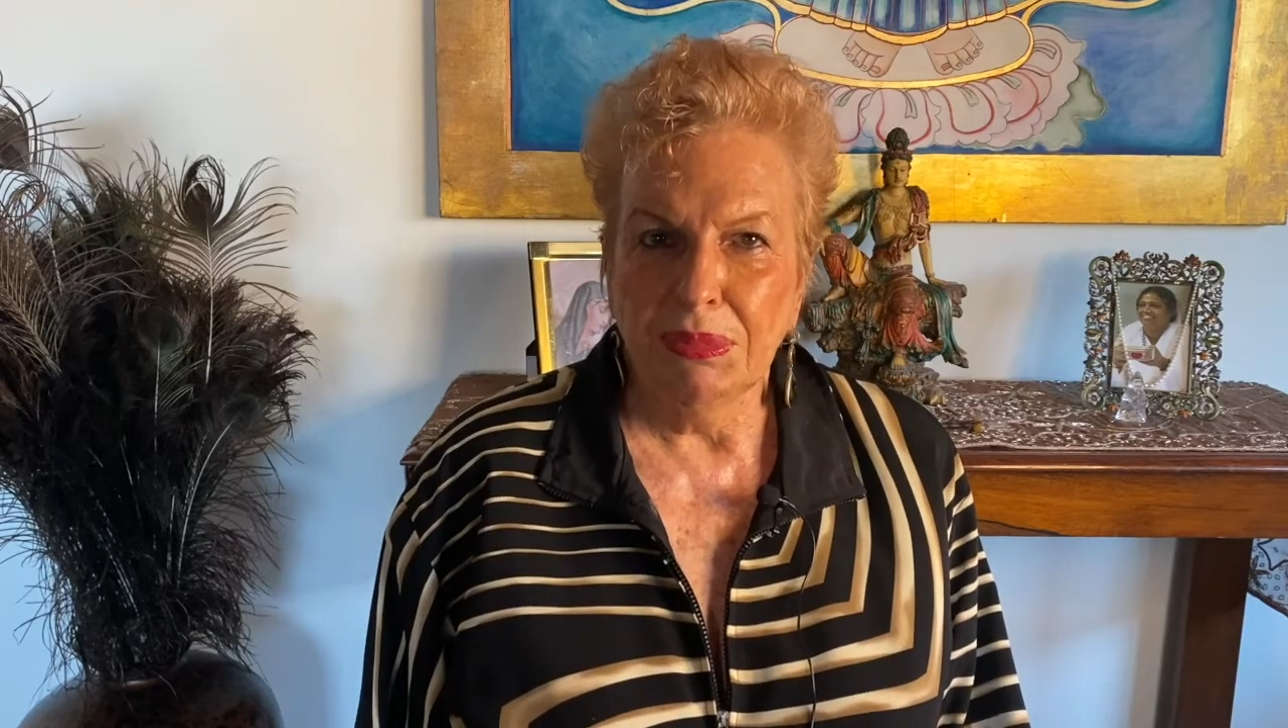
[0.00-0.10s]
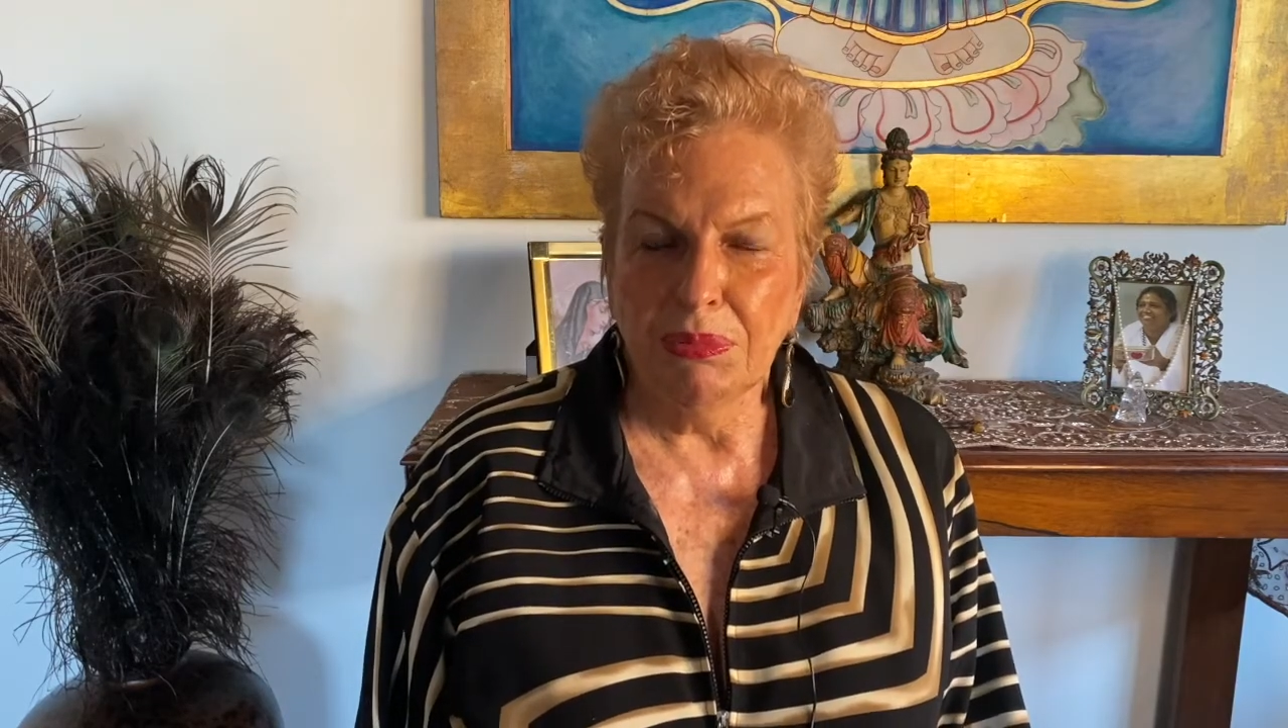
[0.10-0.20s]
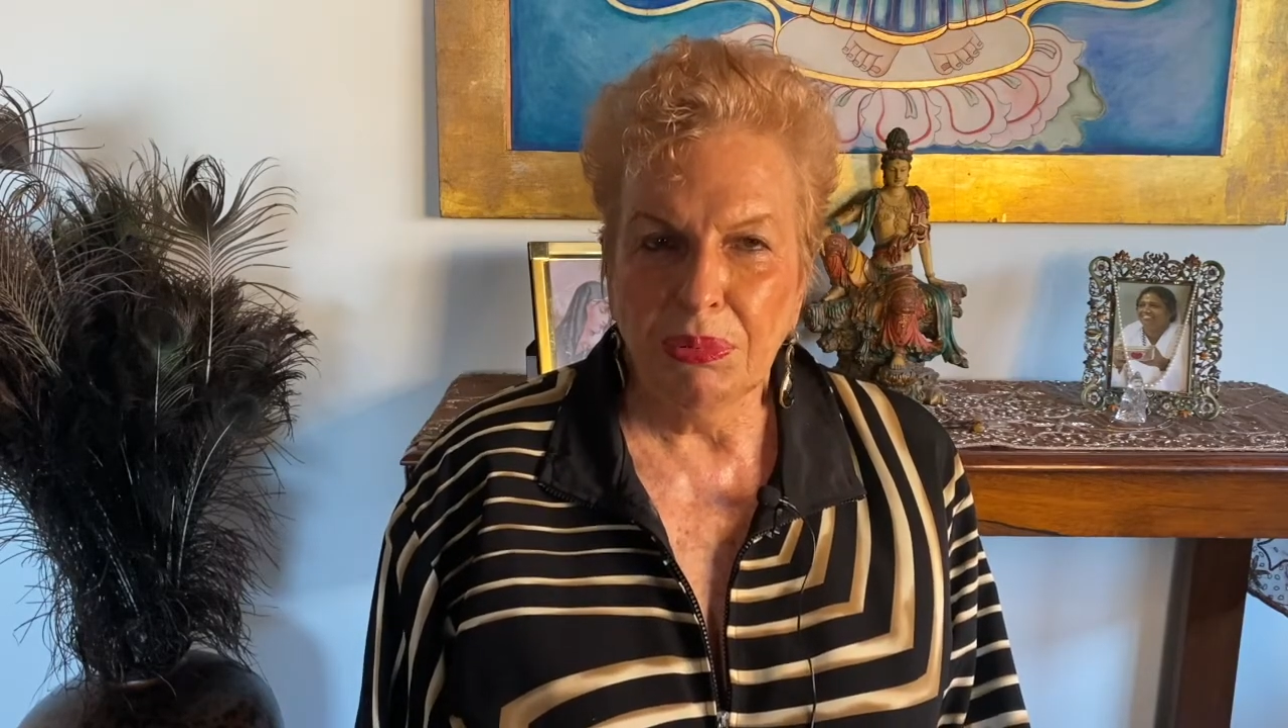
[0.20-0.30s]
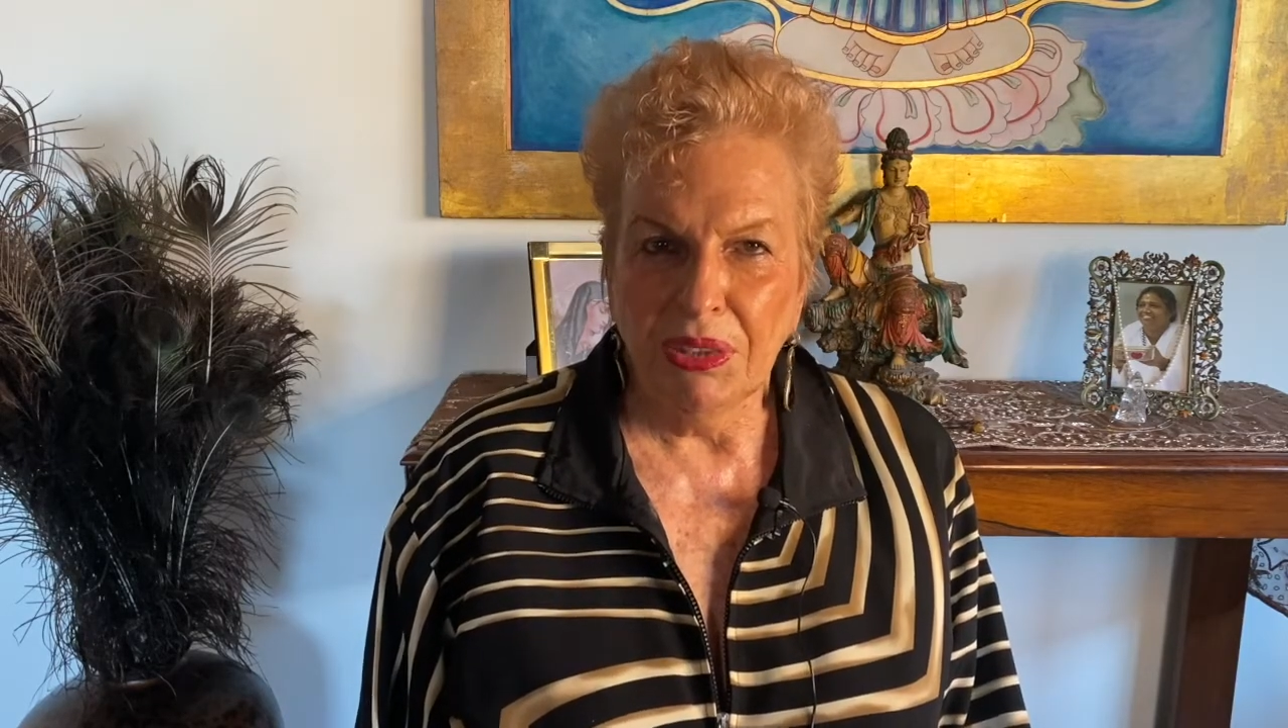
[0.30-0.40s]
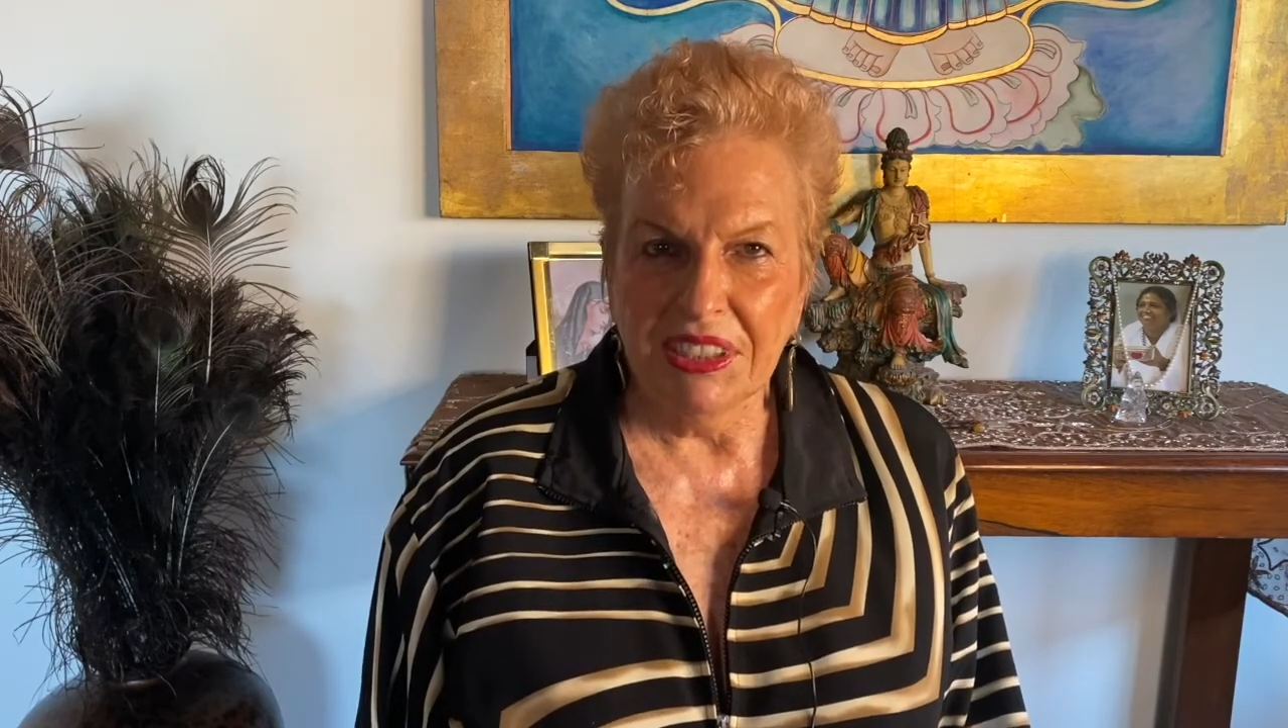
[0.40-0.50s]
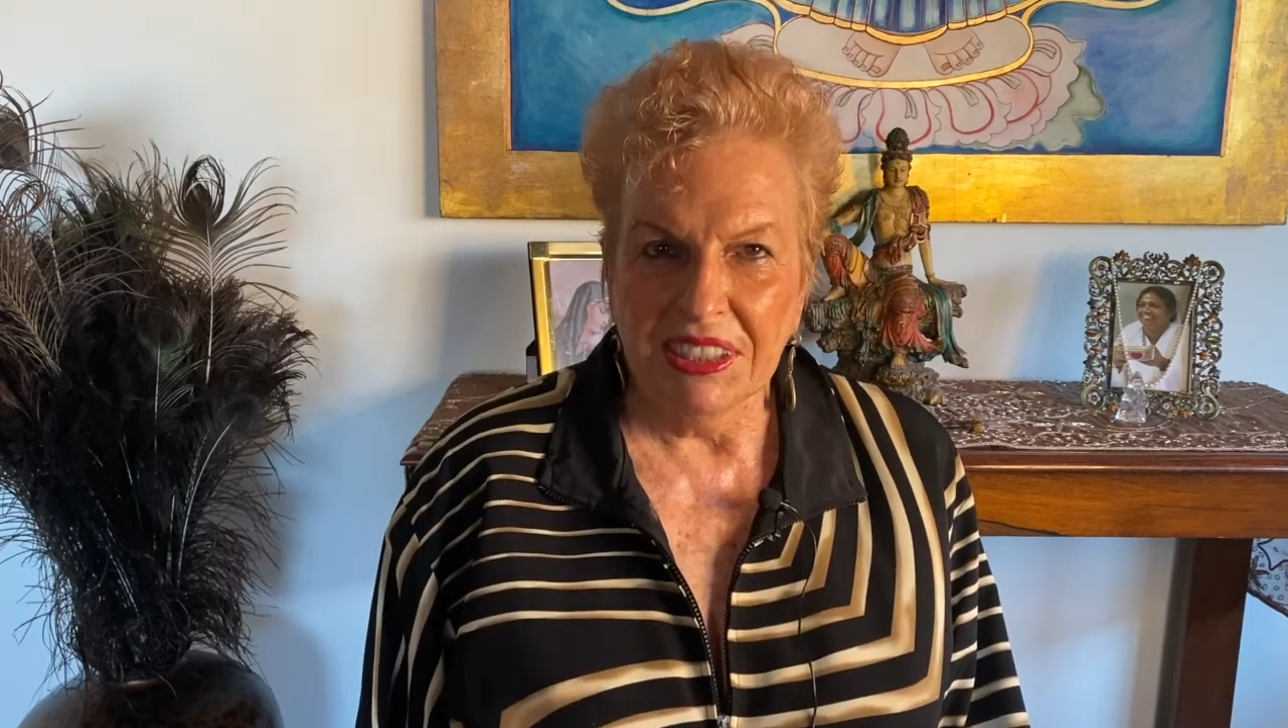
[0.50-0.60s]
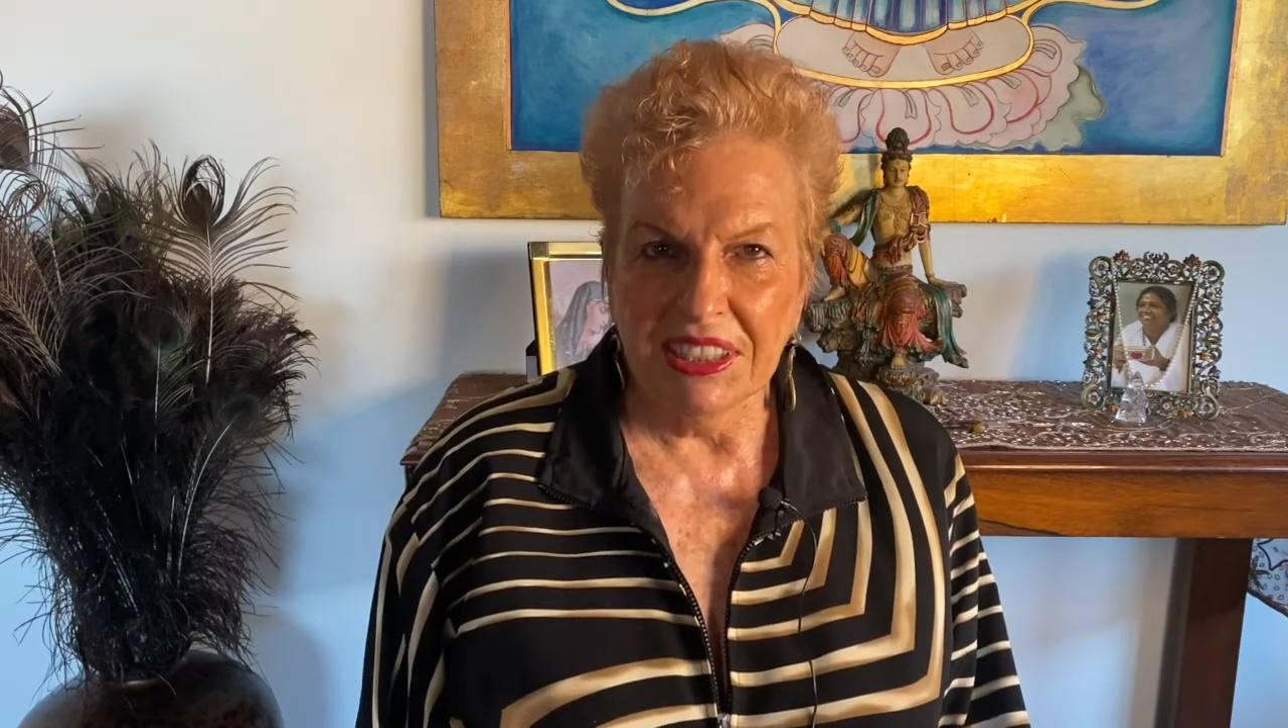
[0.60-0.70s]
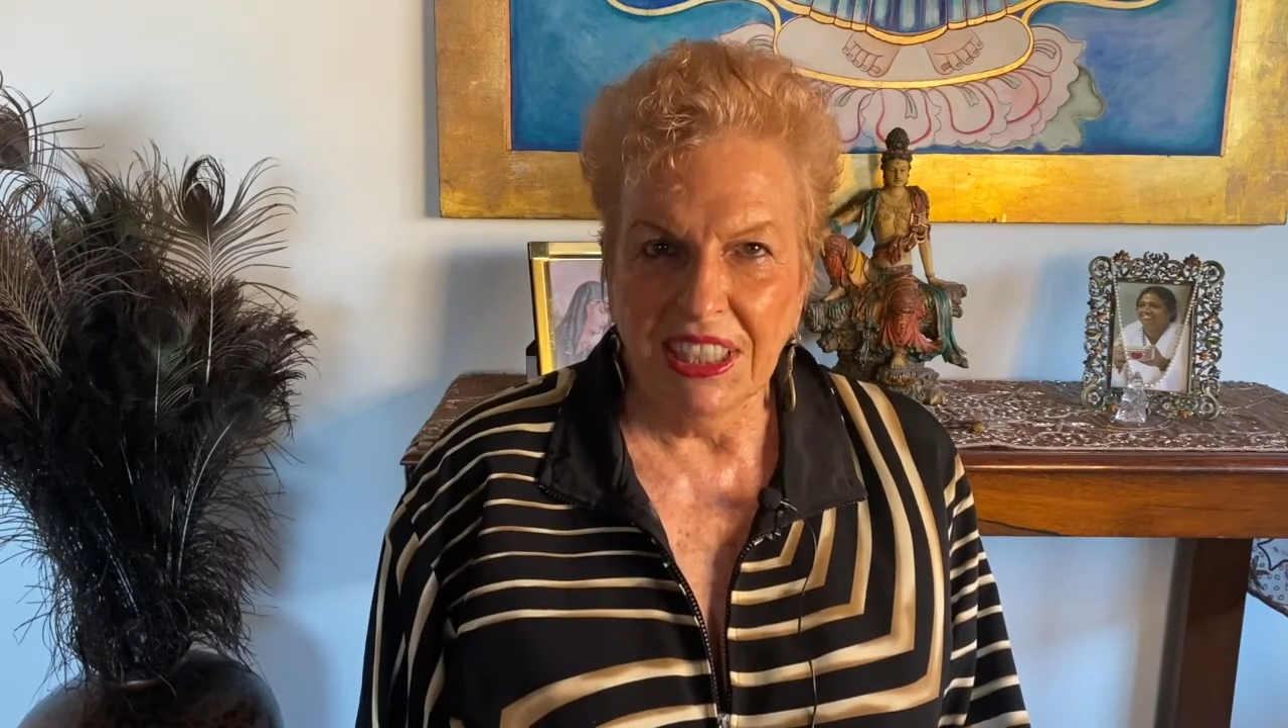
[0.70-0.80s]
be present